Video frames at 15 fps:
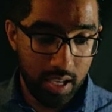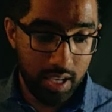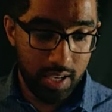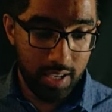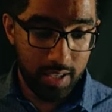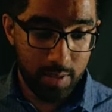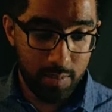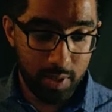
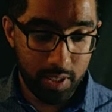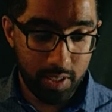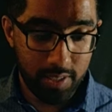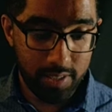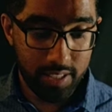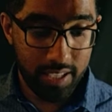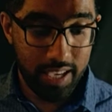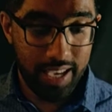because
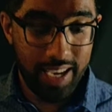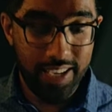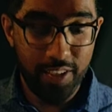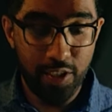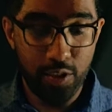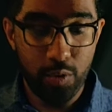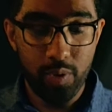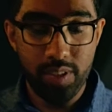it
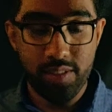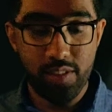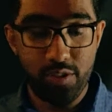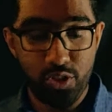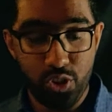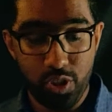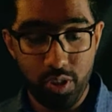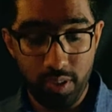increases
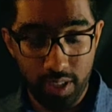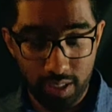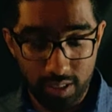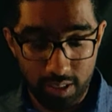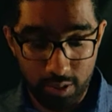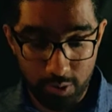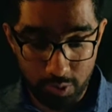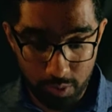shearing
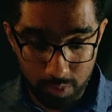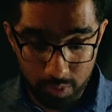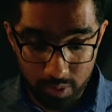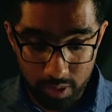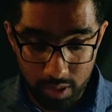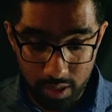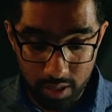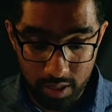
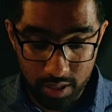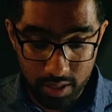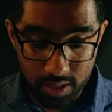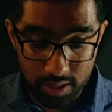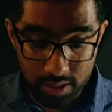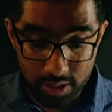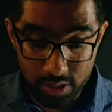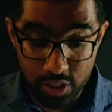control,
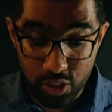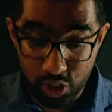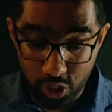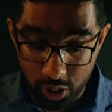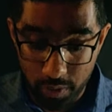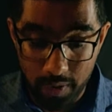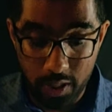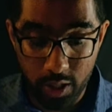shearing
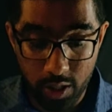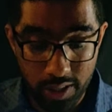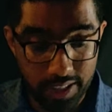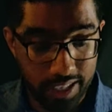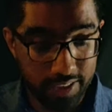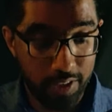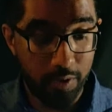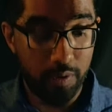contact
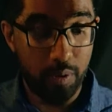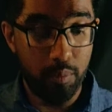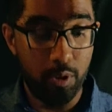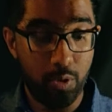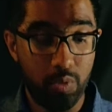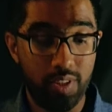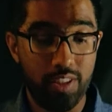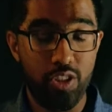area between the
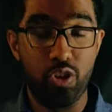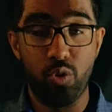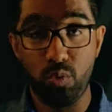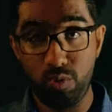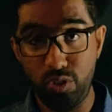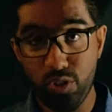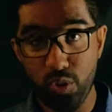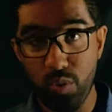tool
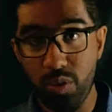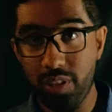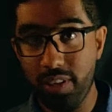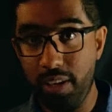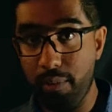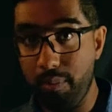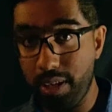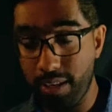shoulder and
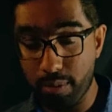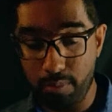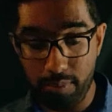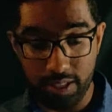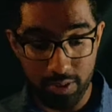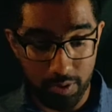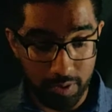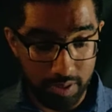
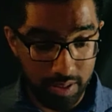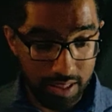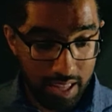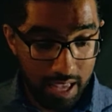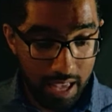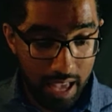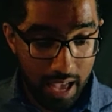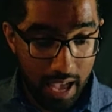material,
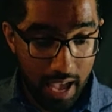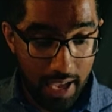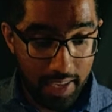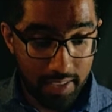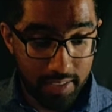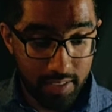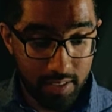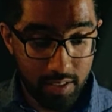and
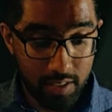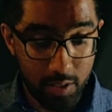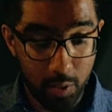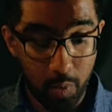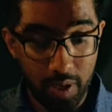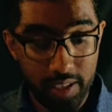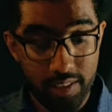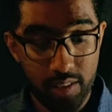a
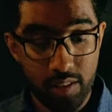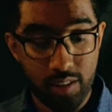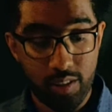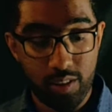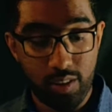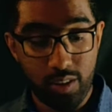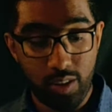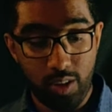greater
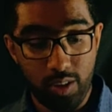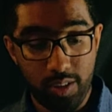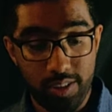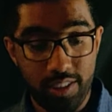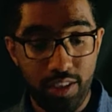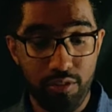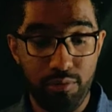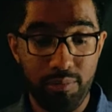quantity of
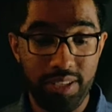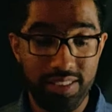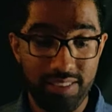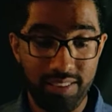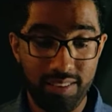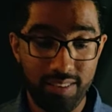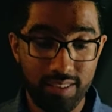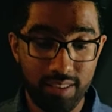material